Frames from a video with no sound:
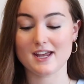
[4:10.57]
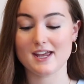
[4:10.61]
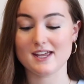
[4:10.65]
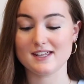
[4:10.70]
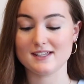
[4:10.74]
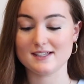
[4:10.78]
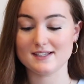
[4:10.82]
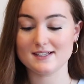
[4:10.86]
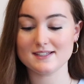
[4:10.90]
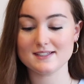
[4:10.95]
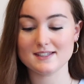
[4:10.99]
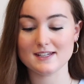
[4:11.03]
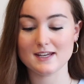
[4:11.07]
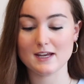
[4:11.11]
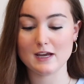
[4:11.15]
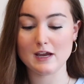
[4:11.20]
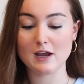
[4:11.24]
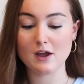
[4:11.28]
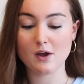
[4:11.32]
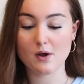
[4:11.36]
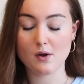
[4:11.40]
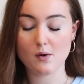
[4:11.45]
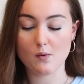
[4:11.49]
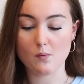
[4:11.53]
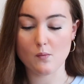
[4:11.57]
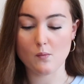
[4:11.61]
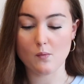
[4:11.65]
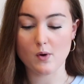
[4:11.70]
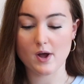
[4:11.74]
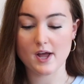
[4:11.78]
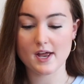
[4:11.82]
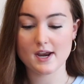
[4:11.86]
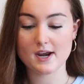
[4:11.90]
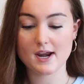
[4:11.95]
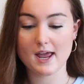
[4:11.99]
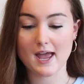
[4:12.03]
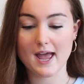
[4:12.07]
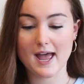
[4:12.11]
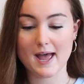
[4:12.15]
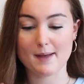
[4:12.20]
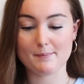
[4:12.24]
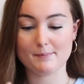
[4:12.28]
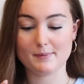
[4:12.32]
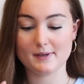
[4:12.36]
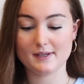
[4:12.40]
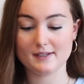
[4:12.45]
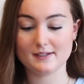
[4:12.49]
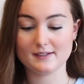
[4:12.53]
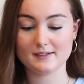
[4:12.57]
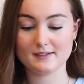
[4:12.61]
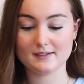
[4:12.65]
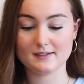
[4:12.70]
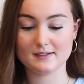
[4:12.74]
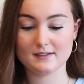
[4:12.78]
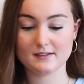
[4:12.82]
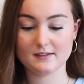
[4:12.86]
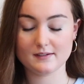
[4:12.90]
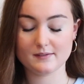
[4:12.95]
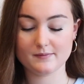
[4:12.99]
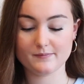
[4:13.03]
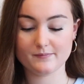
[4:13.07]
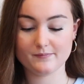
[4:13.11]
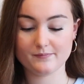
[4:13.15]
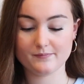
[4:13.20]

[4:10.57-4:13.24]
and see what happens.